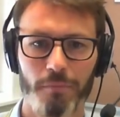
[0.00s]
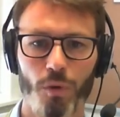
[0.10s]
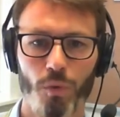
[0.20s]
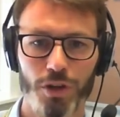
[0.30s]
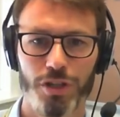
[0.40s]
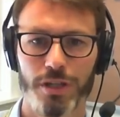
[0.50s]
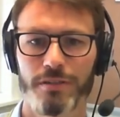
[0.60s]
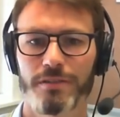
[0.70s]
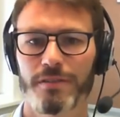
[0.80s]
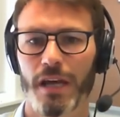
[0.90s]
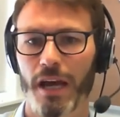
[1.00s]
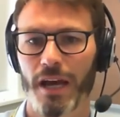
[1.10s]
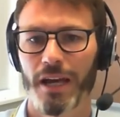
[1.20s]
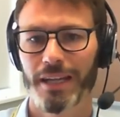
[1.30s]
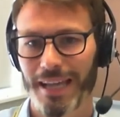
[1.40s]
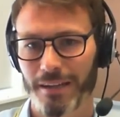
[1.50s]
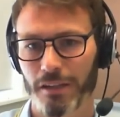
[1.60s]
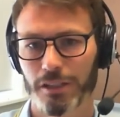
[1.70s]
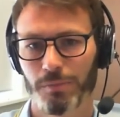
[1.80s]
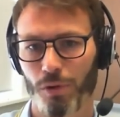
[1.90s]
which is again
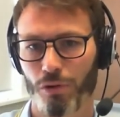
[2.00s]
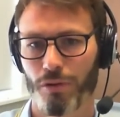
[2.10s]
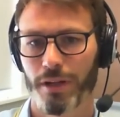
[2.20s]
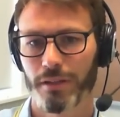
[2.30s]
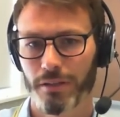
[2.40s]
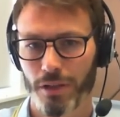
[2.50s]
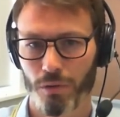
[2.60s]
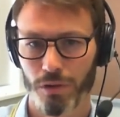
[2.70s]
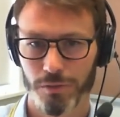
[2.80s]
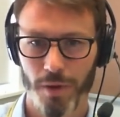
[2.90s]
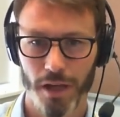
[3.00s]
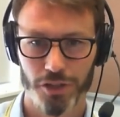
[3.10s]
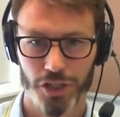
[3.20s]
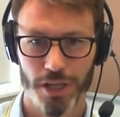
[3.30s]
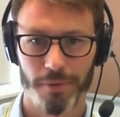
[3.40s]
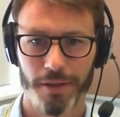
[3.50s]
exploring the AUKUS partnership